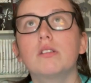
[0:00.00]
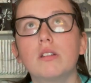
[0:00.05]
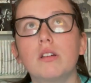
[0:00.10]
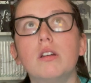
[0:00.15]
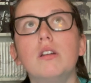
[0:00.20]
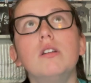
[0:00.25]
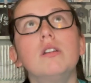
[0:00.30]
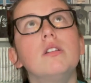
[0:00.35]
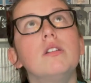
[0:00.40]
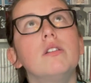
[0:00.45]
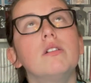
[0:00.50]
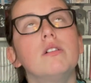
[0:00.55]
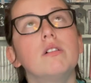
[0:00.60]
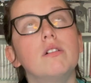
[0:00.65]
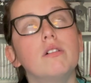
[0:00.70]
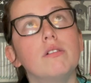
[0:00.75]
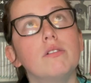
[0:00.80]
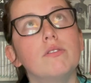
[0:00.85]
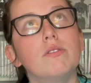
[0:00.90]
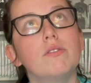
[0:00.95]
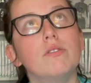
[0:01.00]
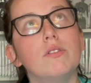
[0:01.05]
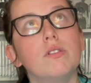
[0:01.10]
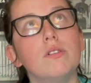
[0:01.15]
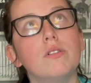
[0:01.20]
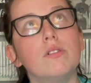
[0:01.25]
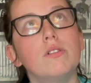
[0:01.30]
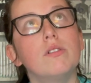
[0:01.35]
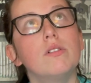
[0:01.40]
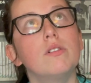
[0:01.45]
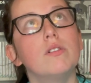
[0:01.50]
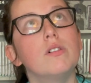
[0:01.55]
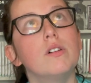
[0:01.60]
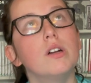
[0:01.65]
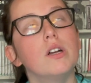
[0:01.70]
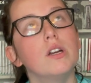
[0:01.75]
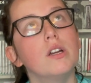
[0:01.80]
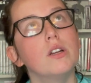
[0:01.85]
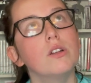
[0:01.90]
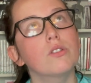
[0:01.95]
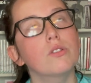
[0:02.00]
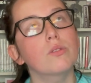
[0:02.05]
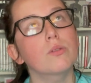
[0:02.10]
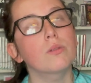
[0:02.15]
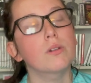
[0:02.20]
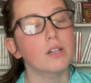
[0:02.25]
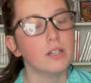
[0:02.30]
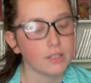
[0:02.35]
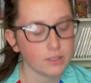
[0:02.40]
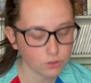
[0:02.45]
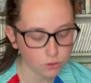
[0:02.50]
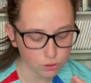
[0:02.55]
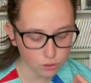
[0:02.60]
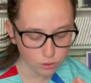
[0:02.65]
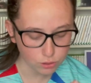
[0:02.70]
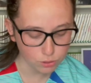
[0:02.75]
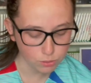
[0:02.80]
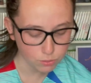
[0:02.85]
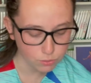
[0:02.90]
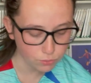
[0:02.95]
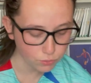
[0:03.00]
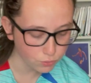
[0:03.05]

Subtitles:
10, 4, 22,